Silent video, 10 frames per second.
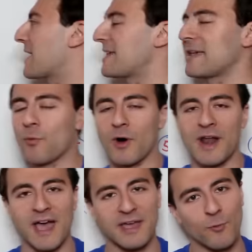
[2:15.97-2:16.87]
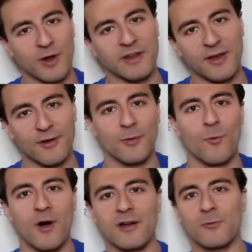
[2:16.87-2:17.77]
I keep one eye and one ear in the
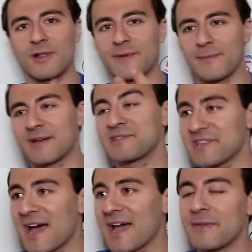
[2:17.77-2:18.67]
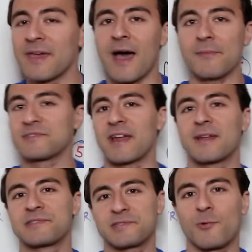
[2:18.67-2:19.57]
water while I'm on my side? I'm just going to
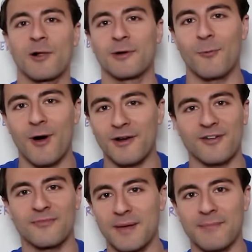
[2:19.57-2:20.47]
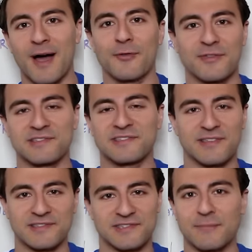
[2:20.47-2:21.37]
end up swallowing water if my mouth is,
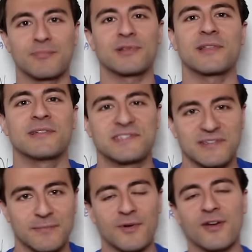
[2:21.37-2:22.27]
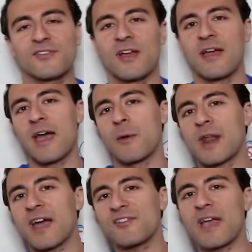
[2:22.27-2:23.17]
is completely submerged. And
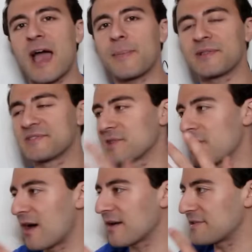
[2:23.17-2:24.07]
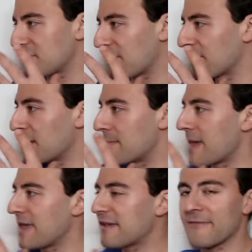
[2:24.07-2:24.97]
what actually happens, as long as you're
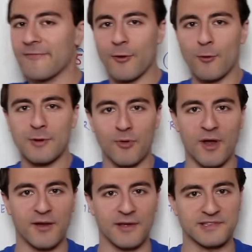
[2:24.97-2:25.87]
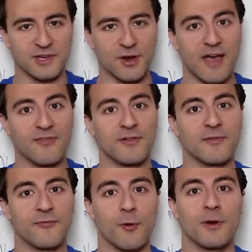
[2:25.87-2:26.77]
making forward progress and you have
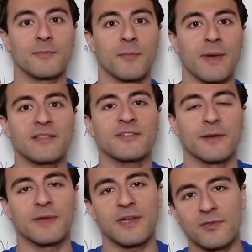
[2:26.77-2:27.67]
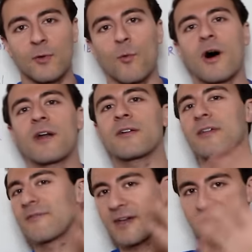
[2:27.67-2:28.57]
forward momentum in the water,
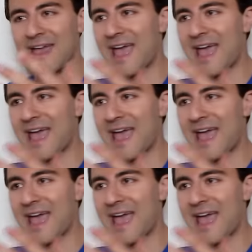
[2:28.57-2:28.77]
you have that